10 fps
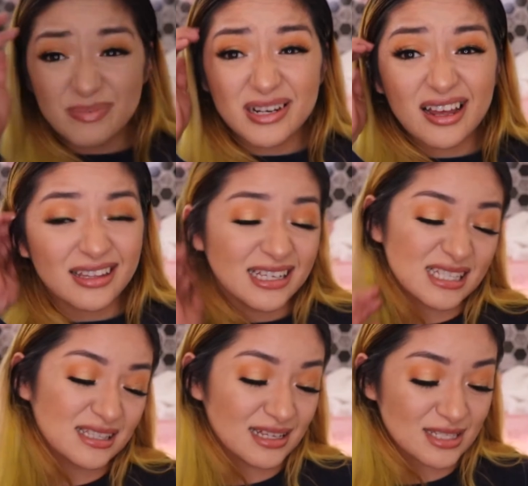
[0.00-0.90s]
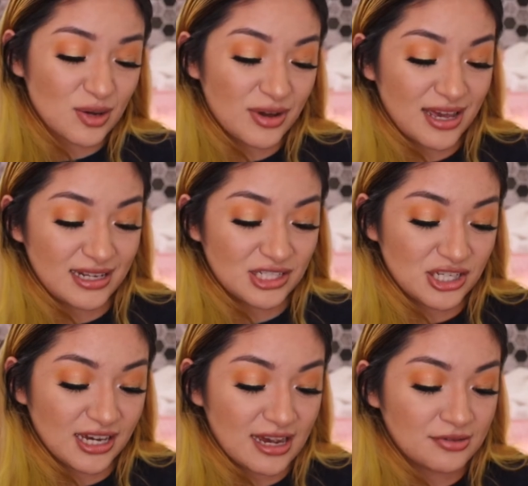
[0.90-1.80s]
but not least, let's go ahead and
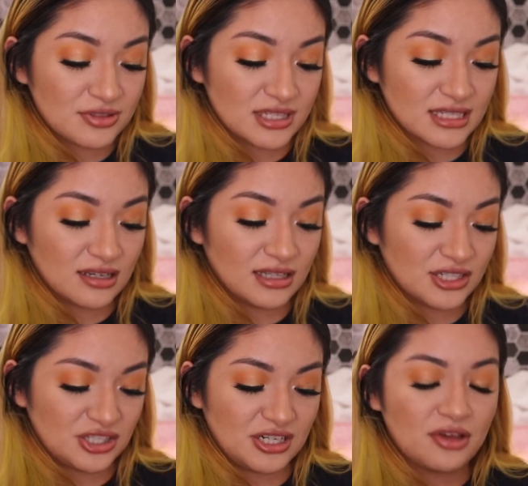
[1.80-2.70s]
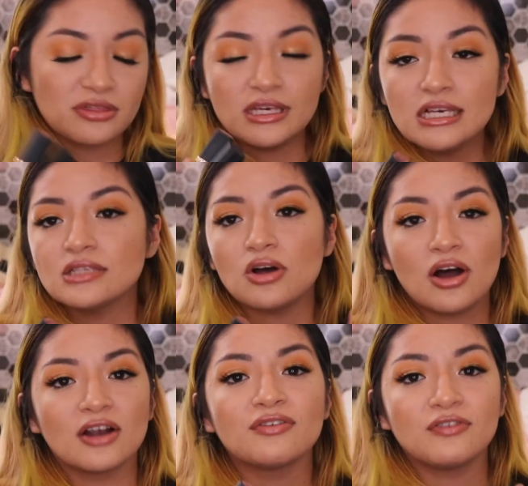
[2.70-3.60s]
check out this collection. Now these
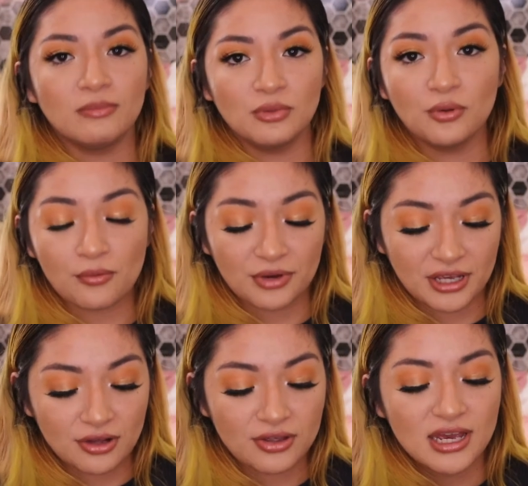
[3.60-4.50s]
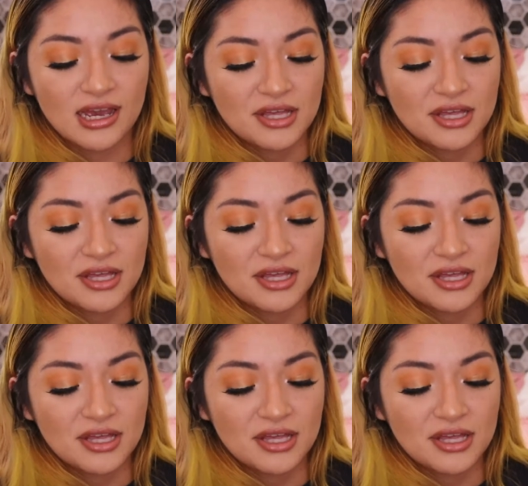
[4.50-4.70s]
are from L'Oreal.